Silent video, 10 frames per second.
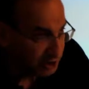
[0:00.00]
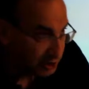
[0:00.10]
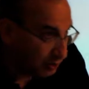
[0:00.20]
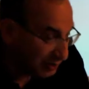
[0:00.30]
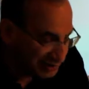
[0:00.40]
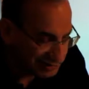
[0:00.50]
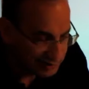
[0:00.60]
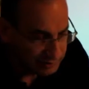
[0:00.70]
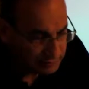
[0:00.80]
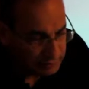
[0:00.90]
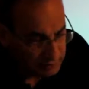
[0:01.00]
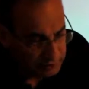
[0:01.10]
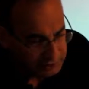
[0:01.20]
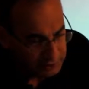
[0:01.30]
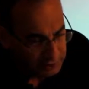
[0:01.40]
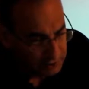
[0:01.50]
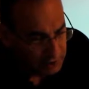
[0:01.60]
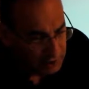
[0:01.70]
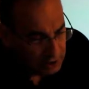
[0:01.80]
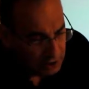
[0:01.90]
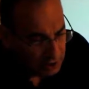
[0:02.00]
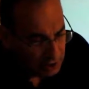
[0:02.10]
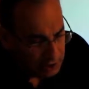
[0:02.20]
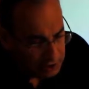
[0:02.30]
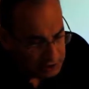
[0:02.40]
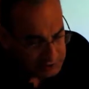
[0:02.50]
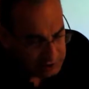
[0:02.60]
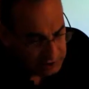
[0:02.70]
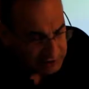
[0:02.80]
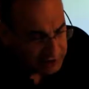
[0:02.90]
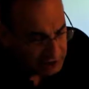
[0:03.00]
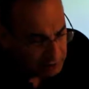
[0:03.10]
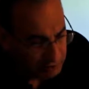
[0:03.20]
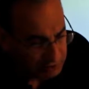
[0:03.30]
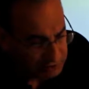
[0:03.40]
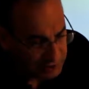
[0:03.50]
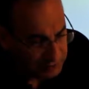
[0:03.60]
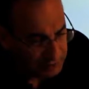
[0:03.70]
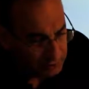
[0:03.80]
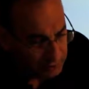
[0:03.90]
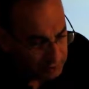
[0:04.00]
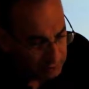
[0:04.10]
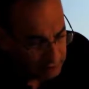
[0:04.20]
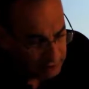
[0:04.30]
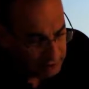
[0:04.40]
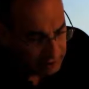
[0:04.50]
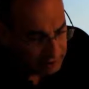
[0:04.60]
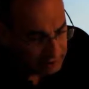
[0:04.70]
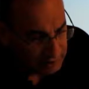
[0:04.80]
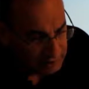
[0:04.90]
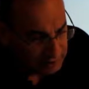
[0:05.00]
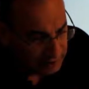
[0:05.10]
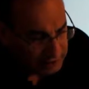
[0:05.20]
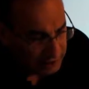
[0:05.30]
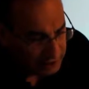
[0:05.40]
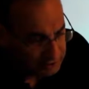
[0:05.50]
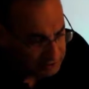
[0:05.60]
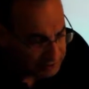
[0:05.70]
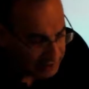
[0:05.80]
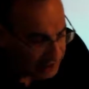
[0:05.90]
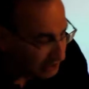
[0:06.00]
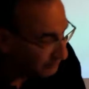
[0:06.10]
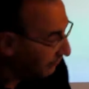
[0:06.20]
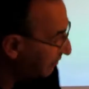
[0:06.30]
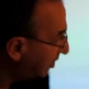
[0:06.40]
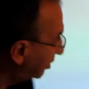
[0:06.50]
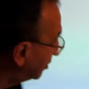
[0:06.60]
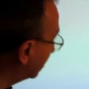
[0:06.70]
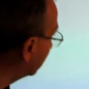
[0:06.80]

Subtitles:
going to do it, so it's a little easier. You can select the actuator separate, or tag, enter the tag information,